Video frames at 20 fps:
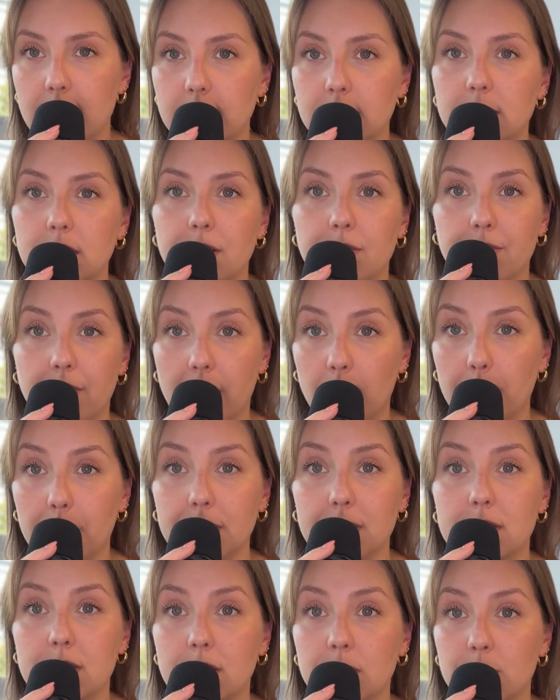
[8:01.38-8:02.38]
the
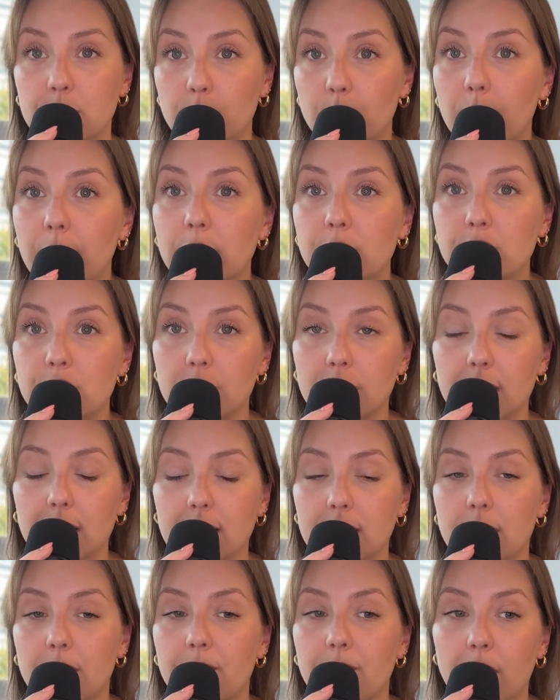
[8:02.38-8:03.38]
environment situation
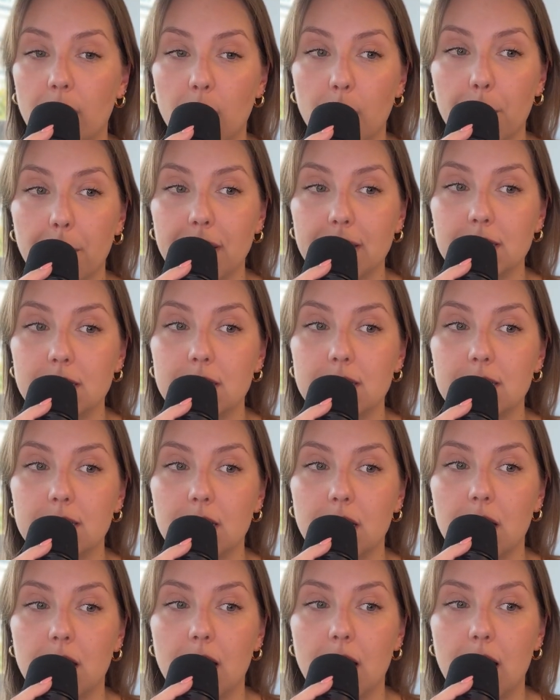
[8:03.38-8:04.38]
and the environment.
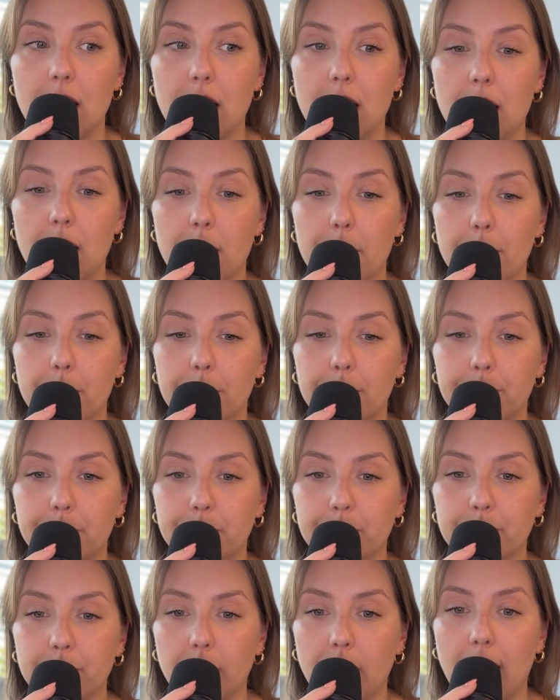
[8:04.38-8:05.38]
I
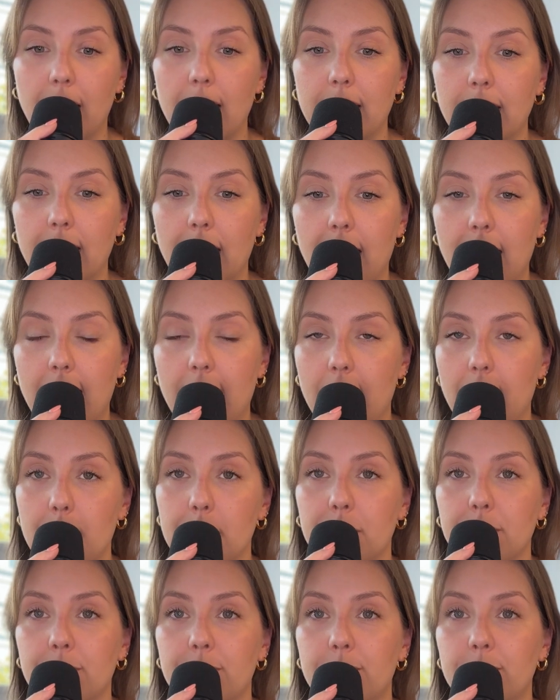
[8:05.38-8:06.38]

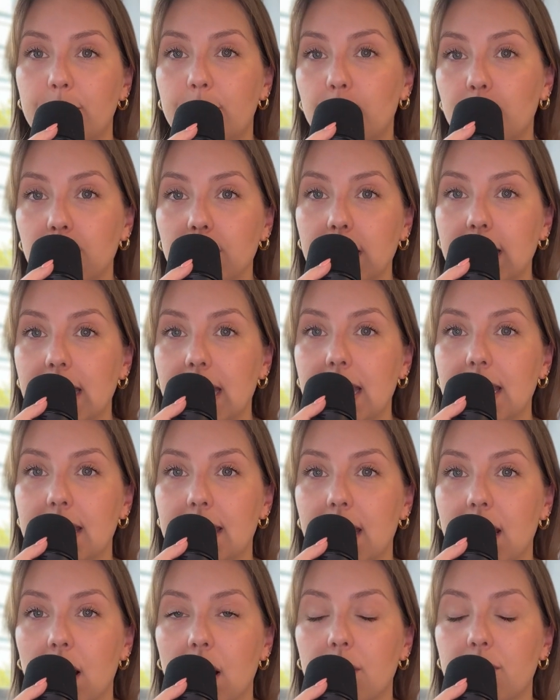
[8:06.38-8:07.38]
am fully
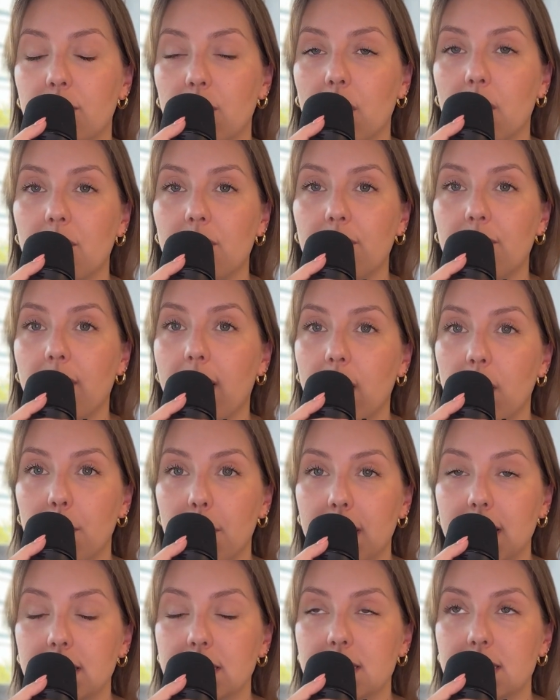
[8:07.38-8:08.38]
there for
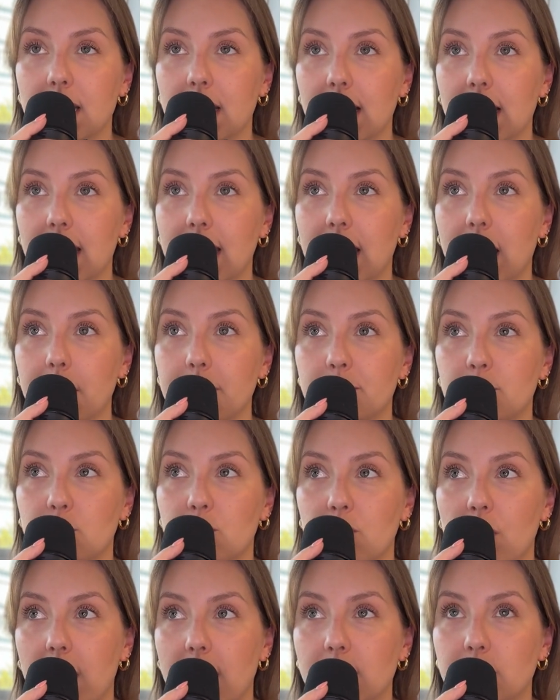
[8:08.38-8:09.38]
environment. Like, I've
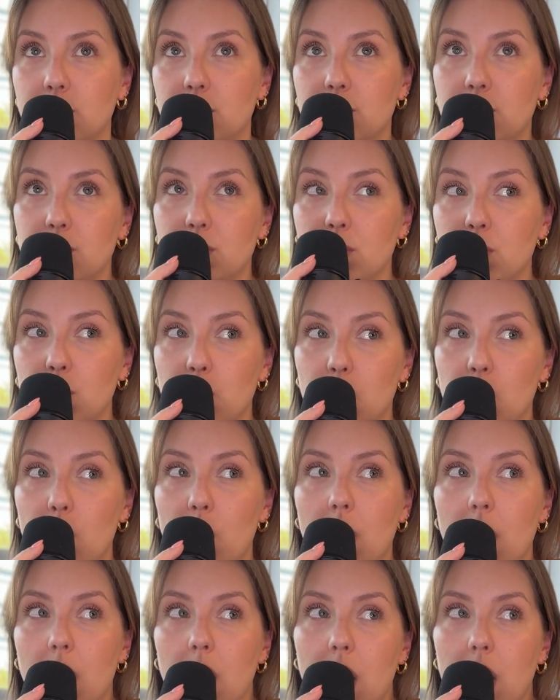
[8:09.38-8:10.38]
tried to do
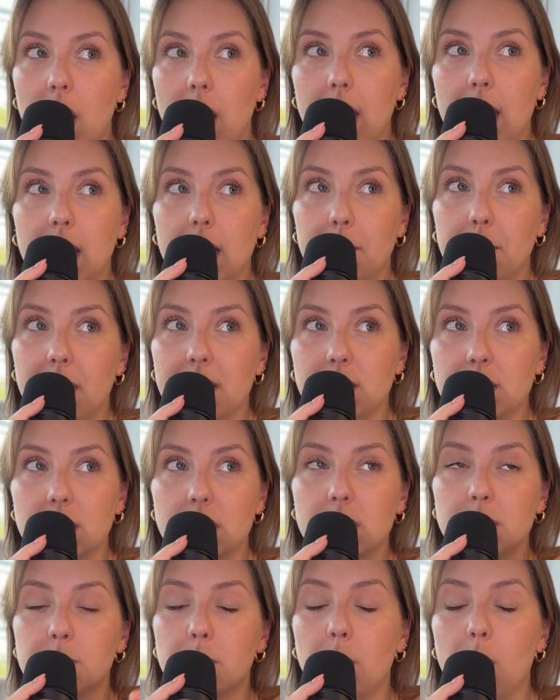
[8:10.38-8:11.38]
in my
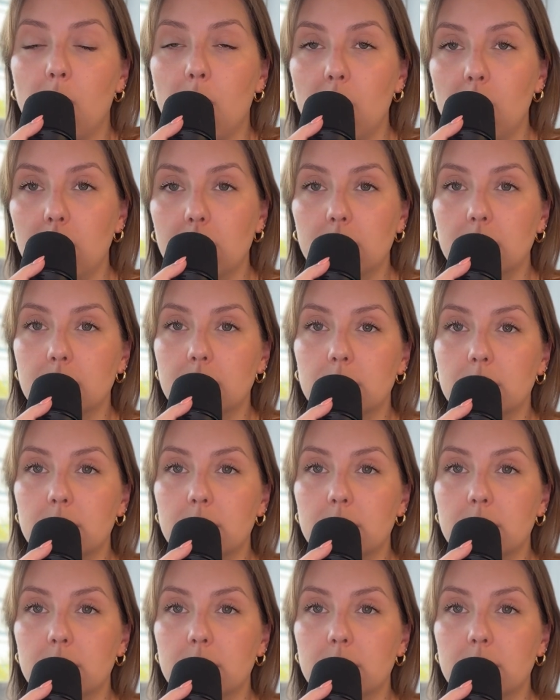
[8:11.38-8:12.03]
small